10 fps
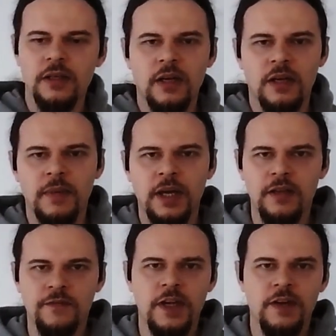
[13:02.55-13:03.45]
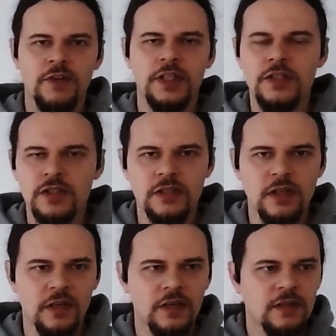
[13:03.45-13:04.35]
my favorite
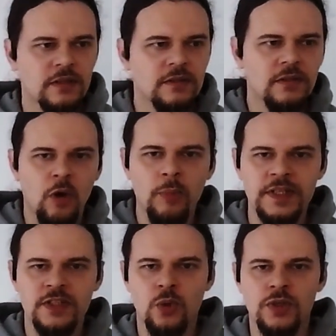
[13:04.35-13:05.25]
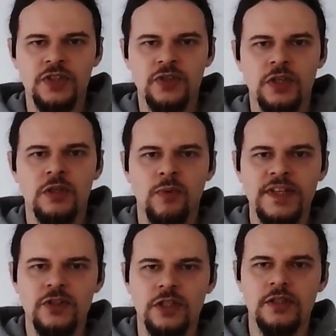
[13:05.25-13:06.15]
open sourcer
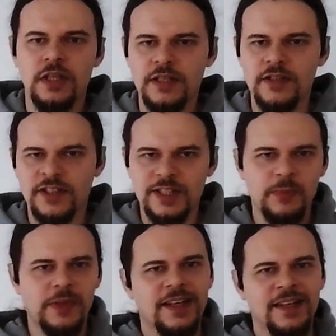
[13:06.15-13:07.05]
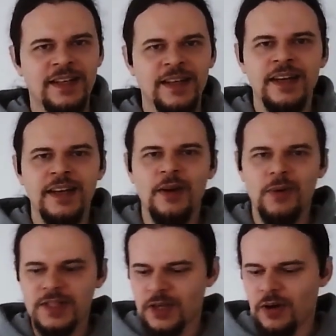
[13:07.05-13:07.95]
wizard is explaining
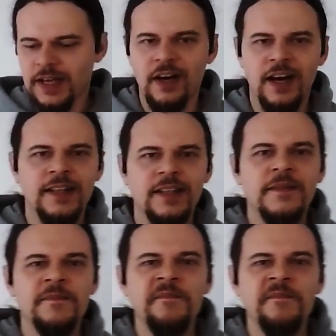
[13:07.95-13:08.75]
what's going on.